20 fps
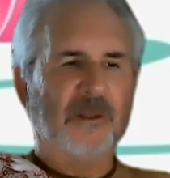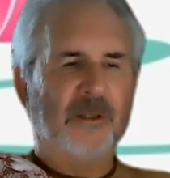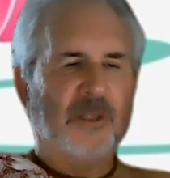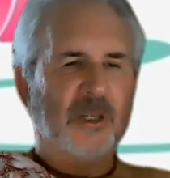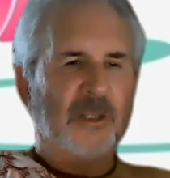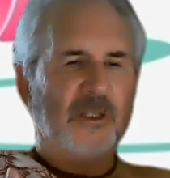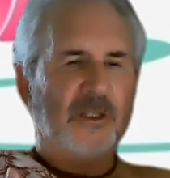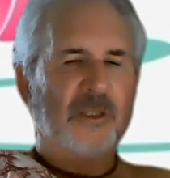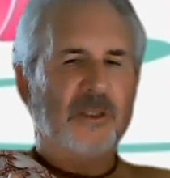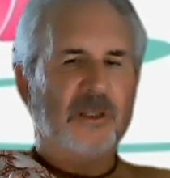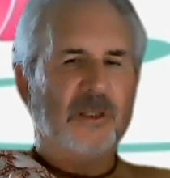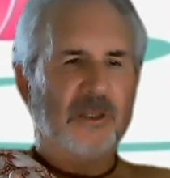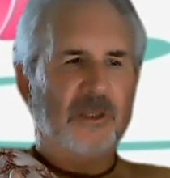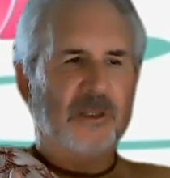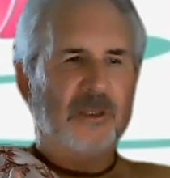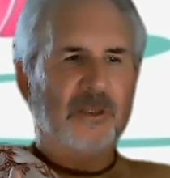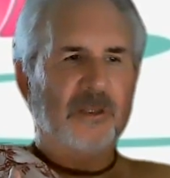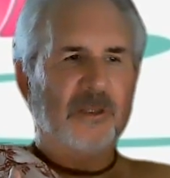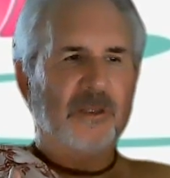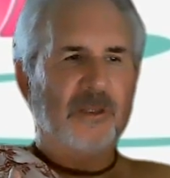just
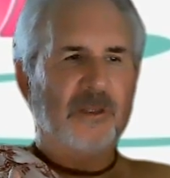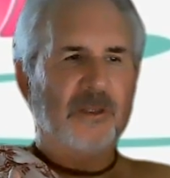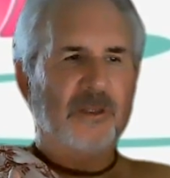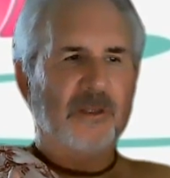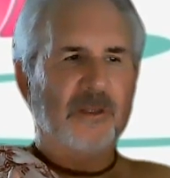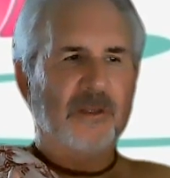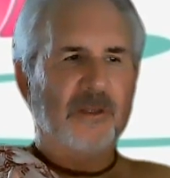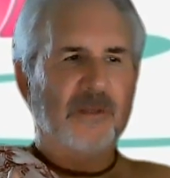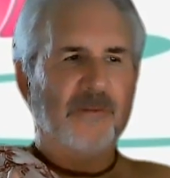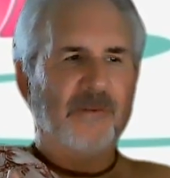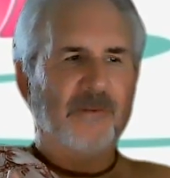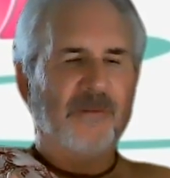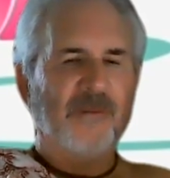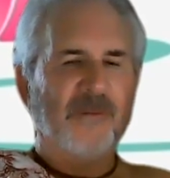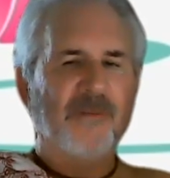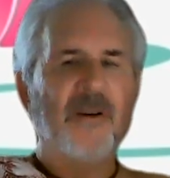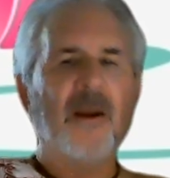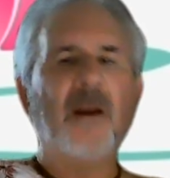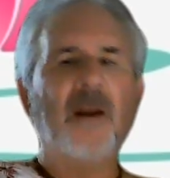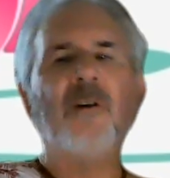
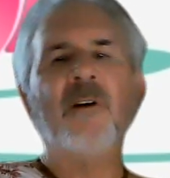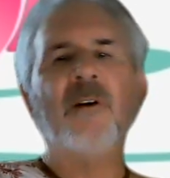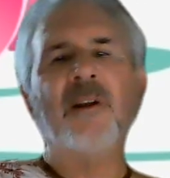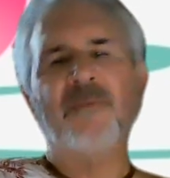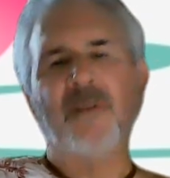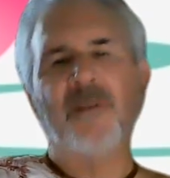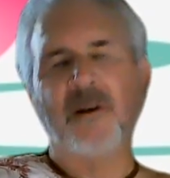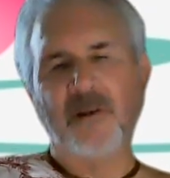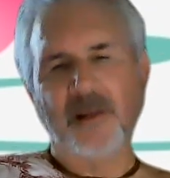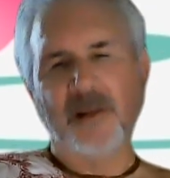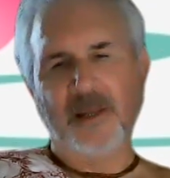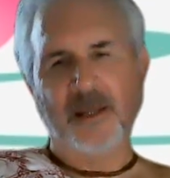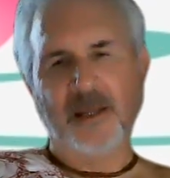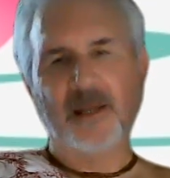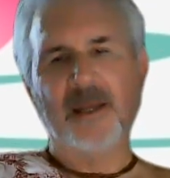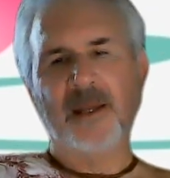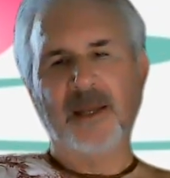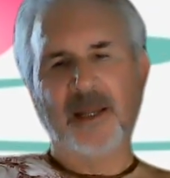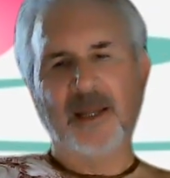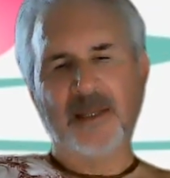very, very
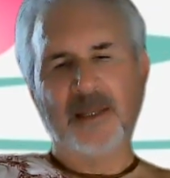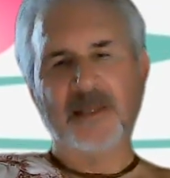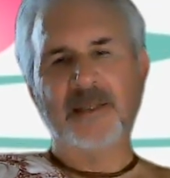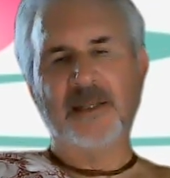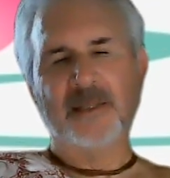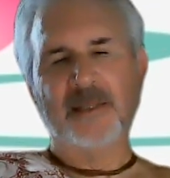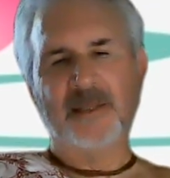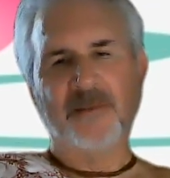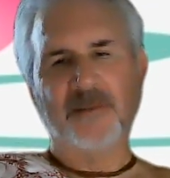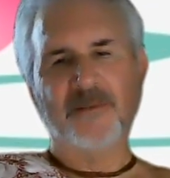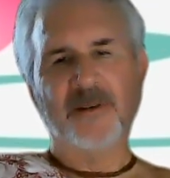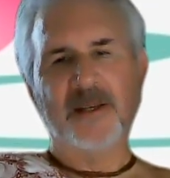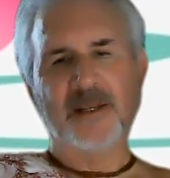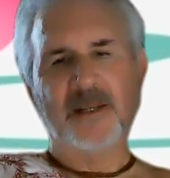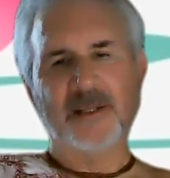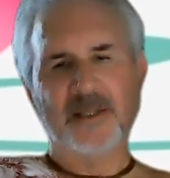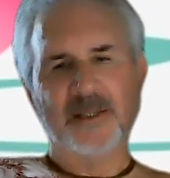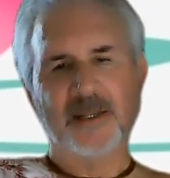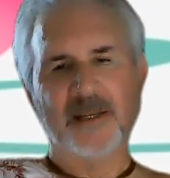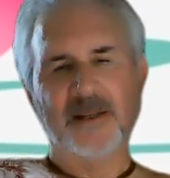
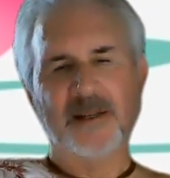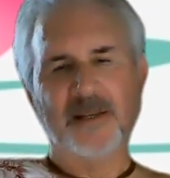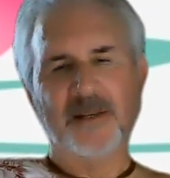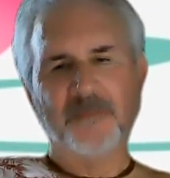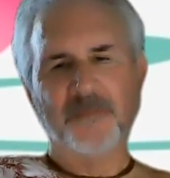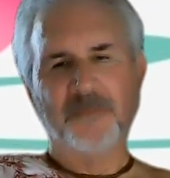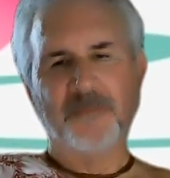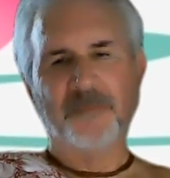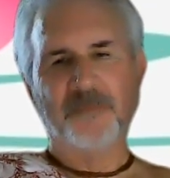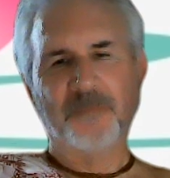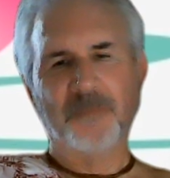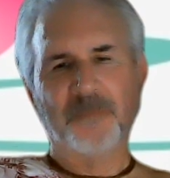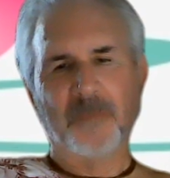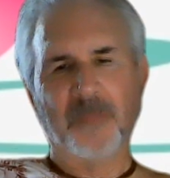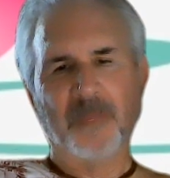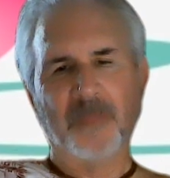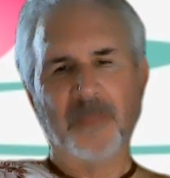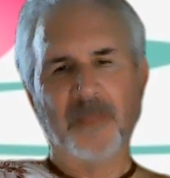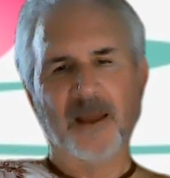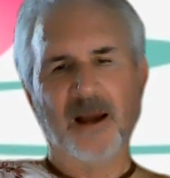insignificant
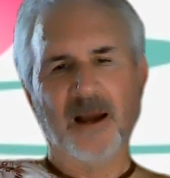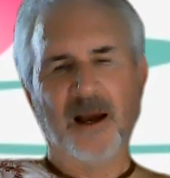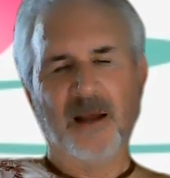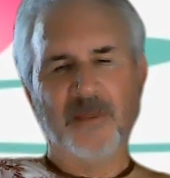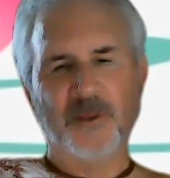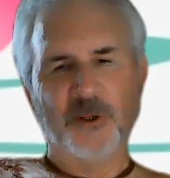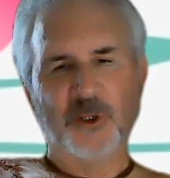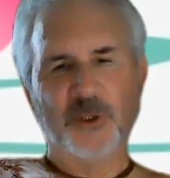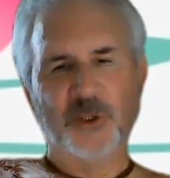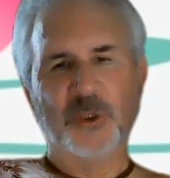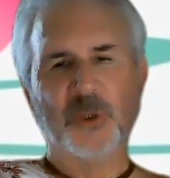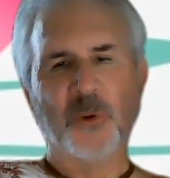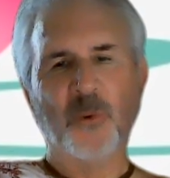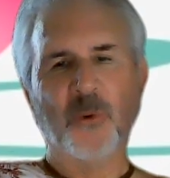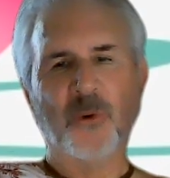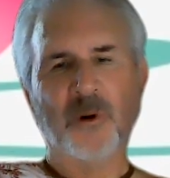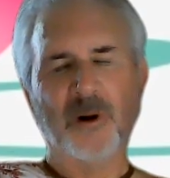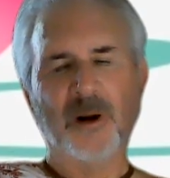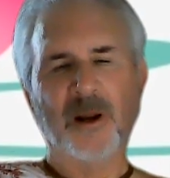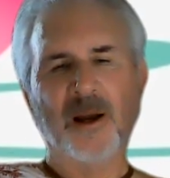on the
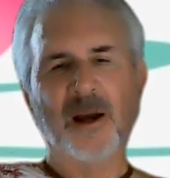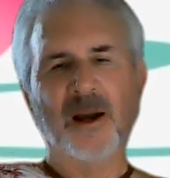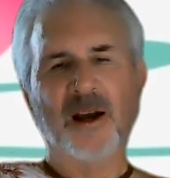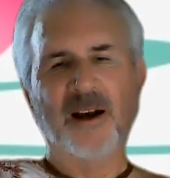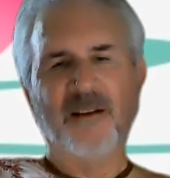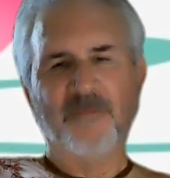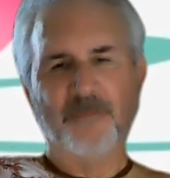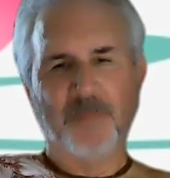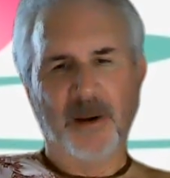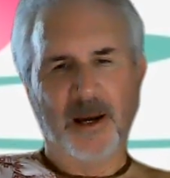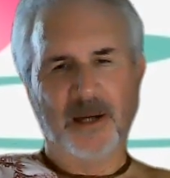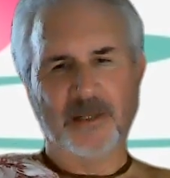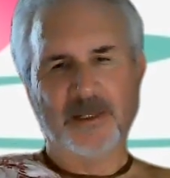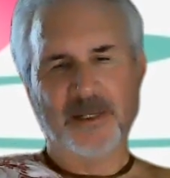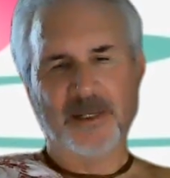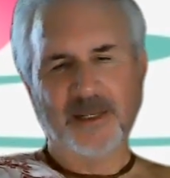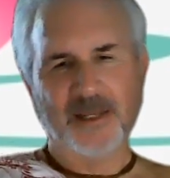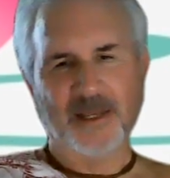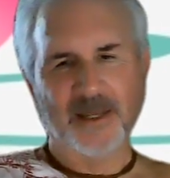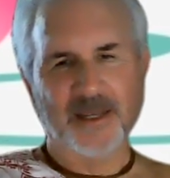shore of
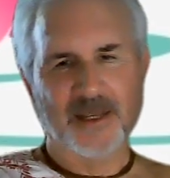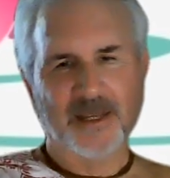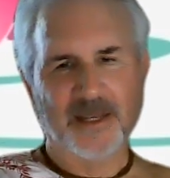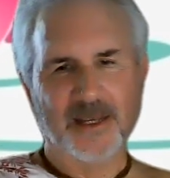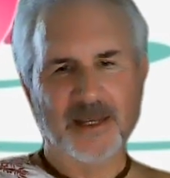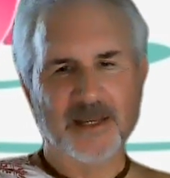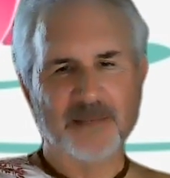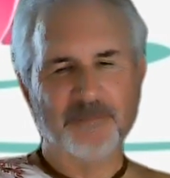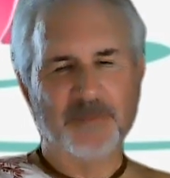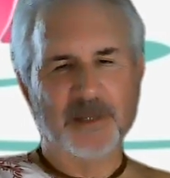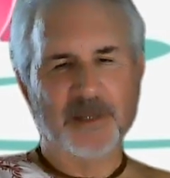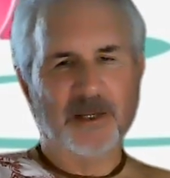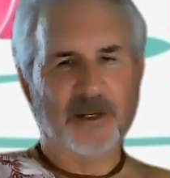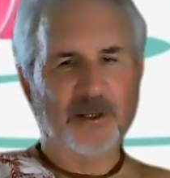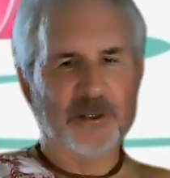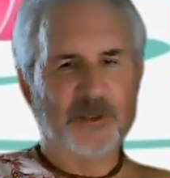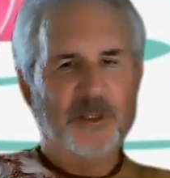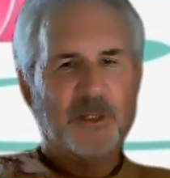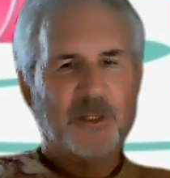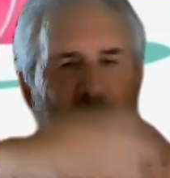bhakti
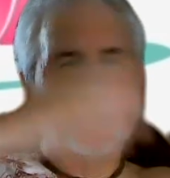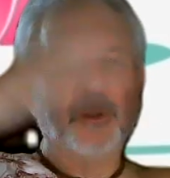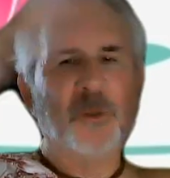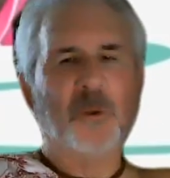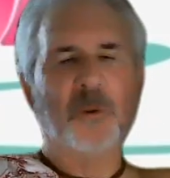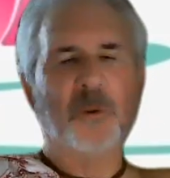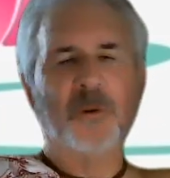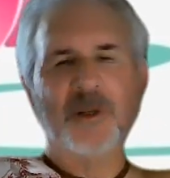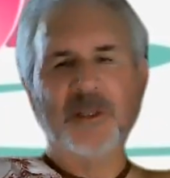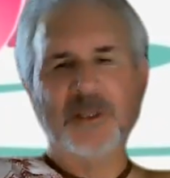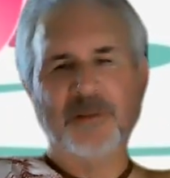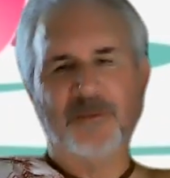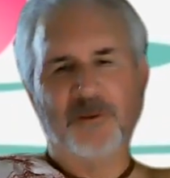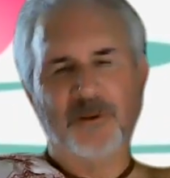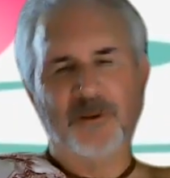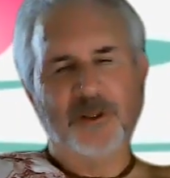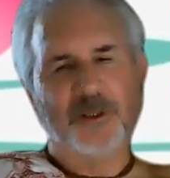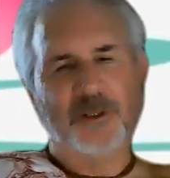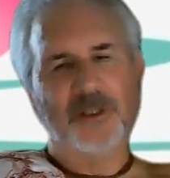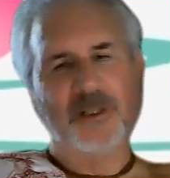because the glories of
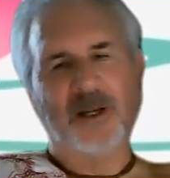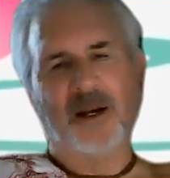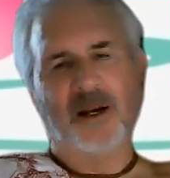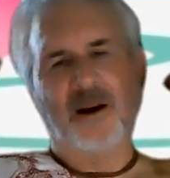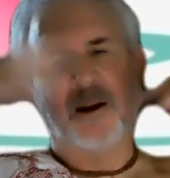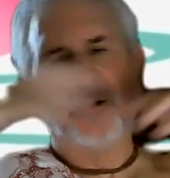Krishna